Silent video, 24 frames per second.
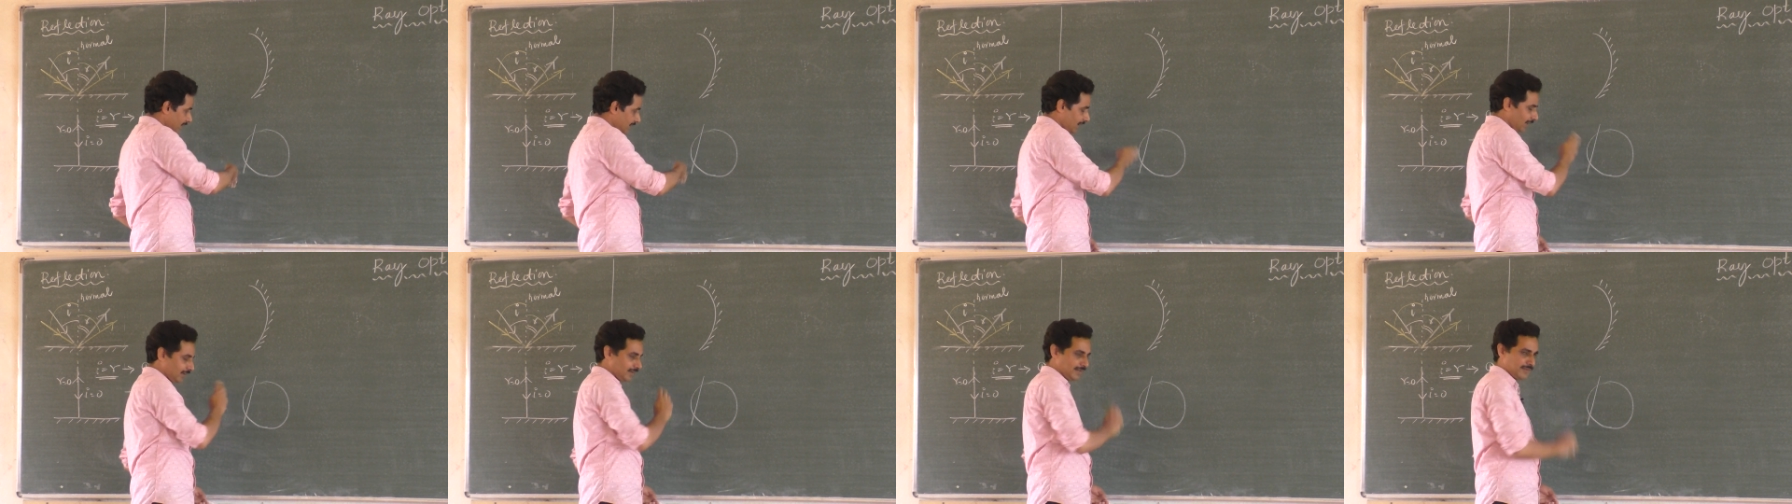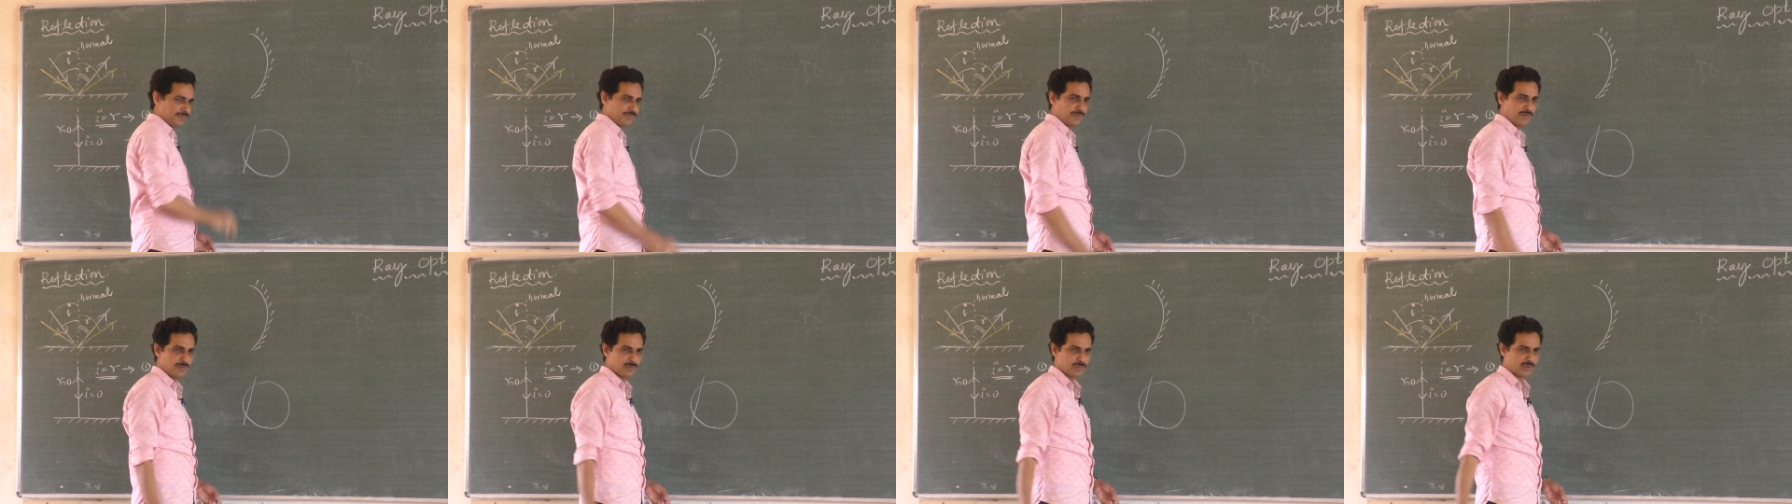cut
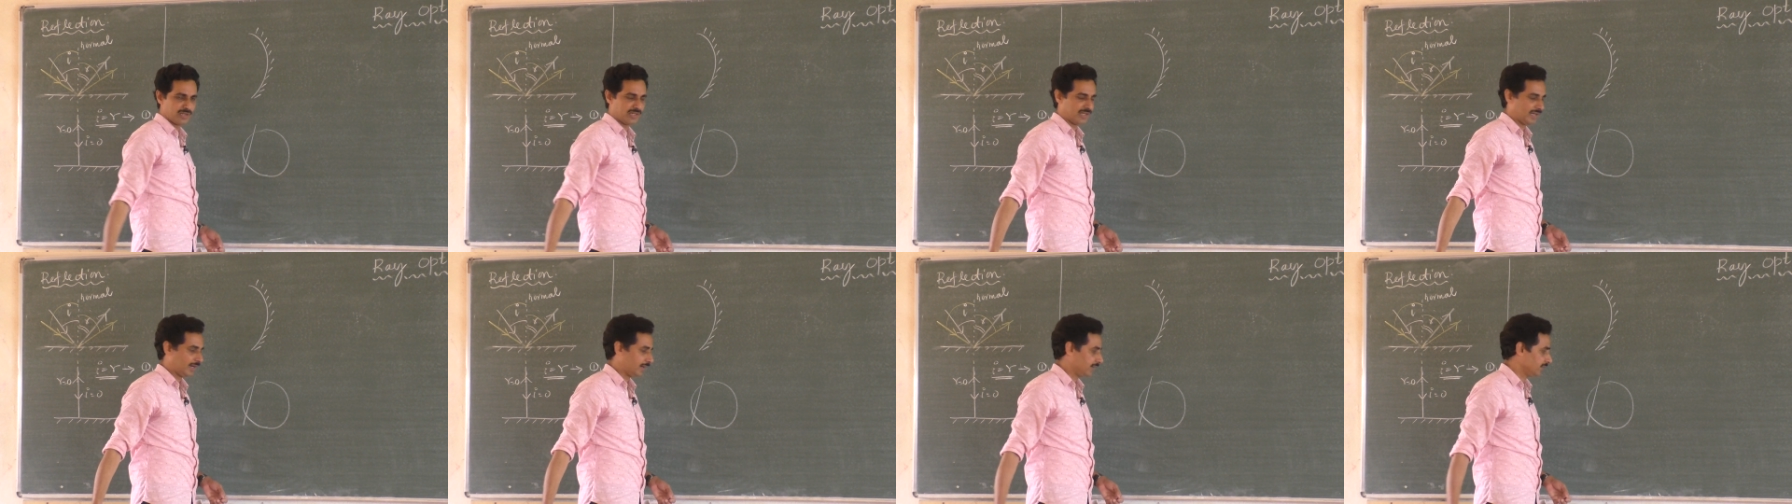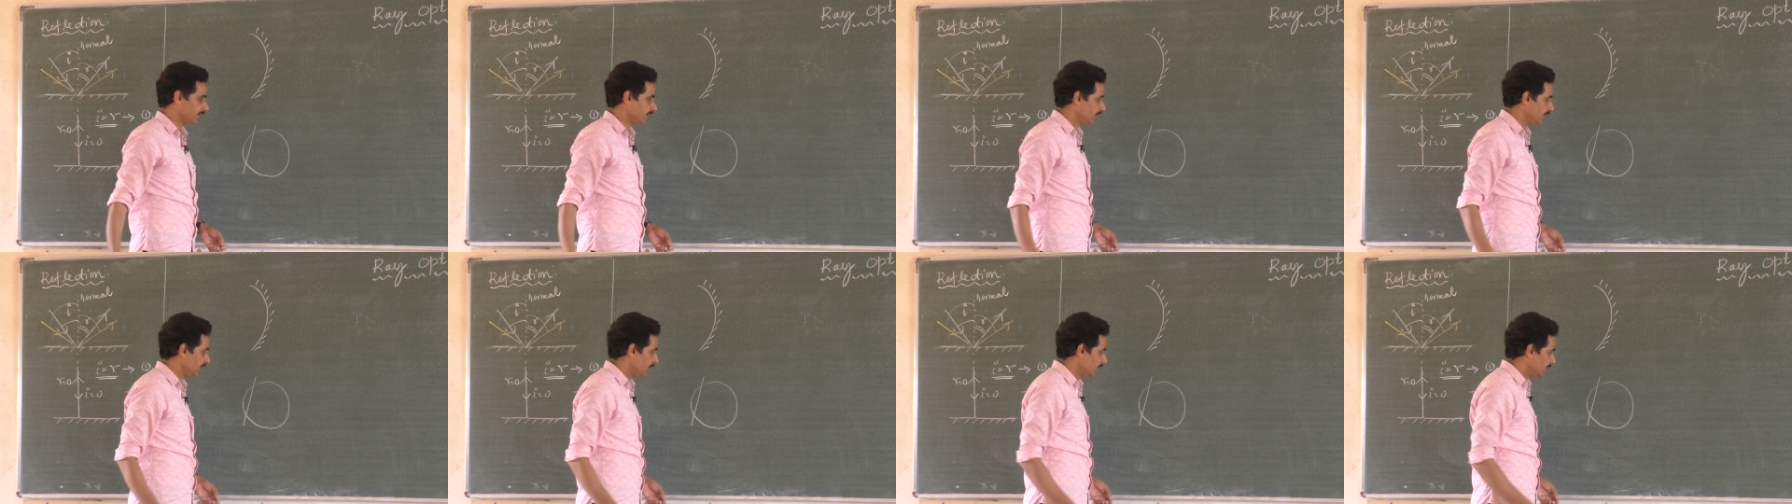it from one end
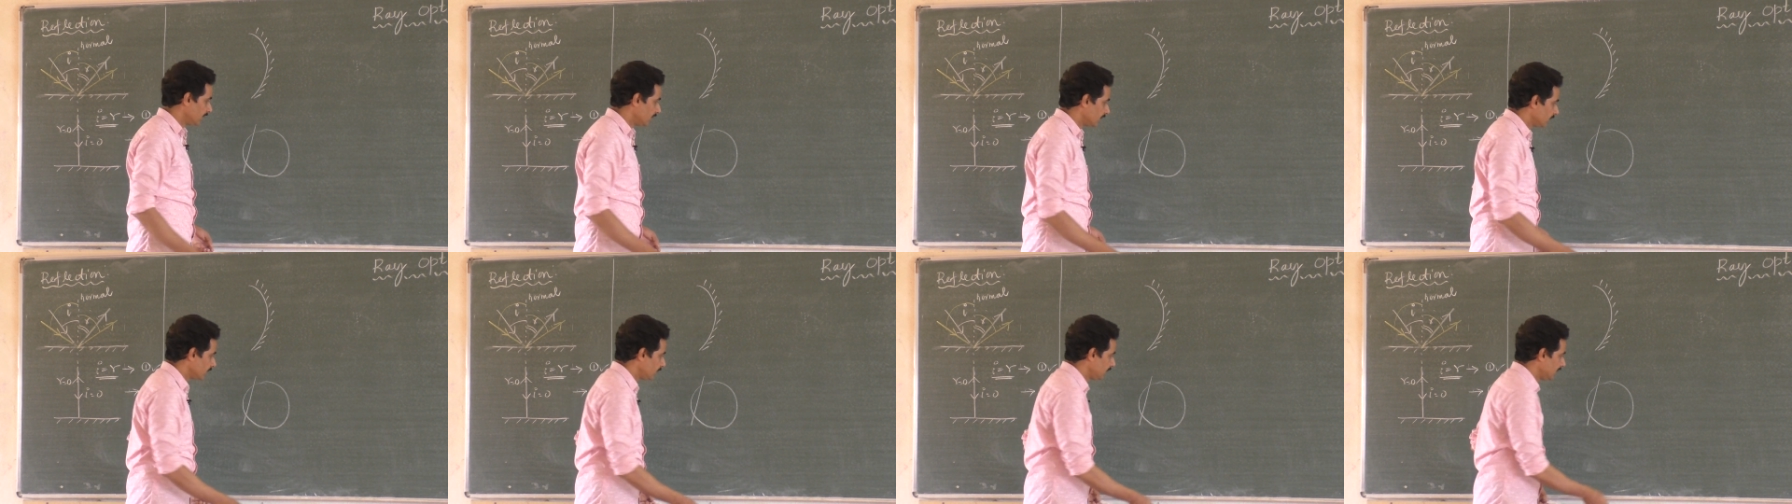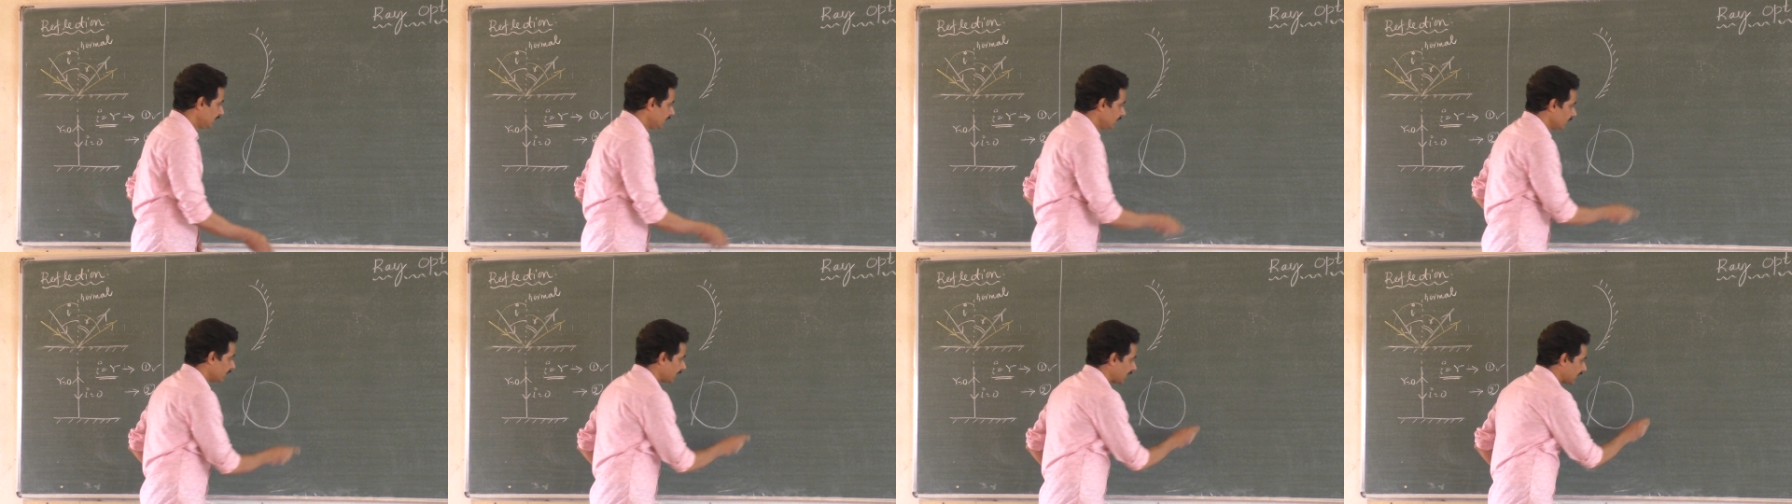
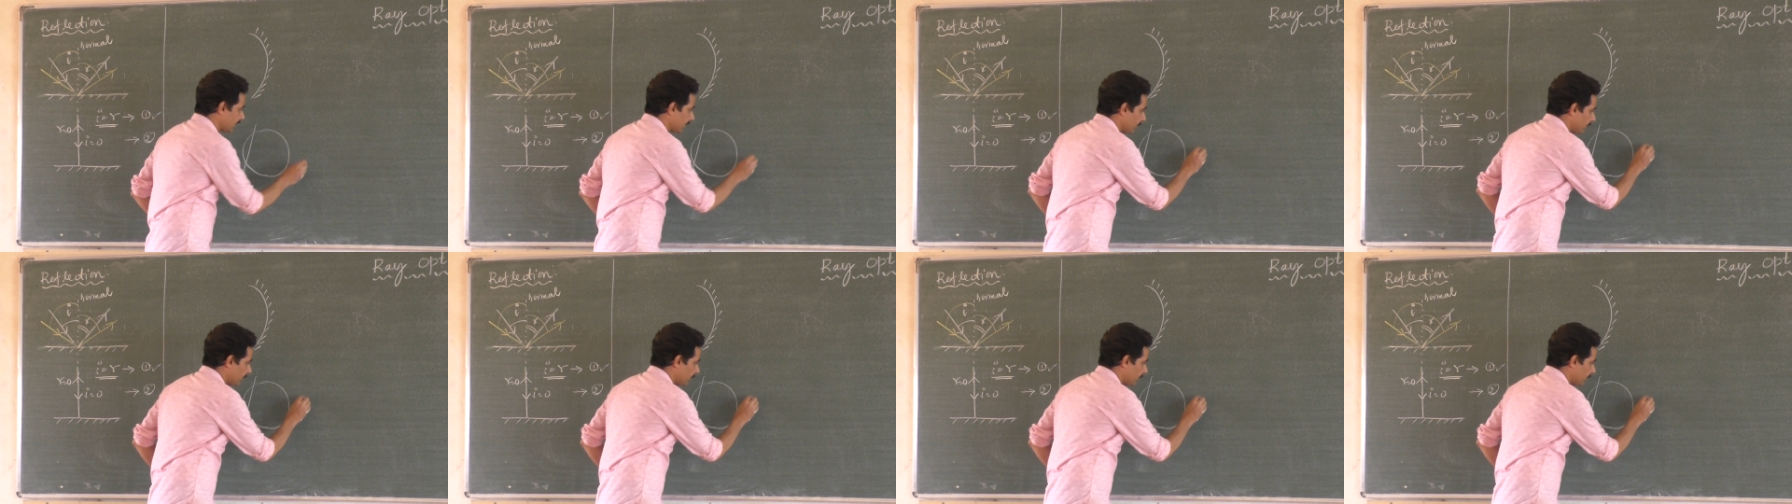will you get a